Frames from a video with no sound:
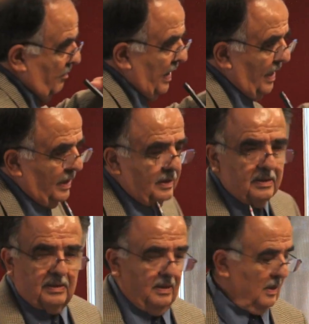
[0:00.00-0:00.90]
of the back.
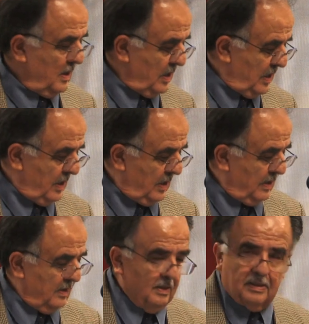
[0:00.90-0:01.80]

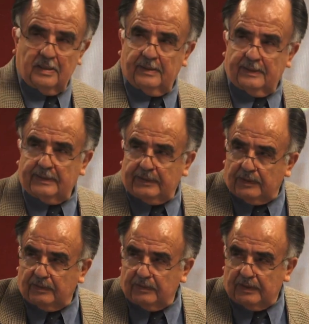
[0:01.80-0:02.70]
Uh, you
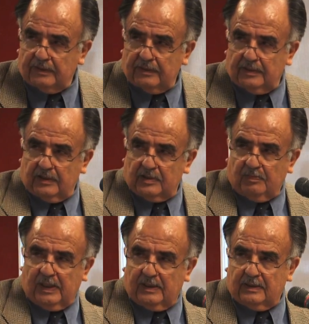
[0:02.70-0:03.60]
know, they're
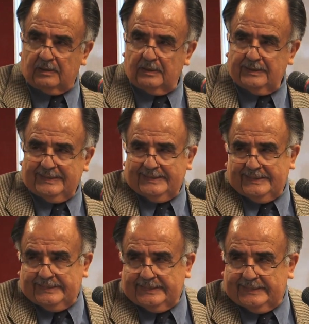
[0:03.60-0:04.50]
expanded.
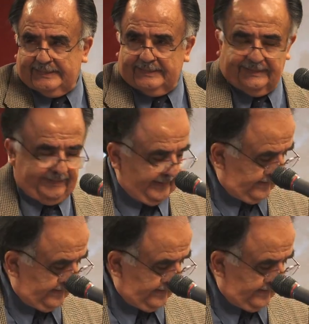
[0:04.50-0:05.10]
You know,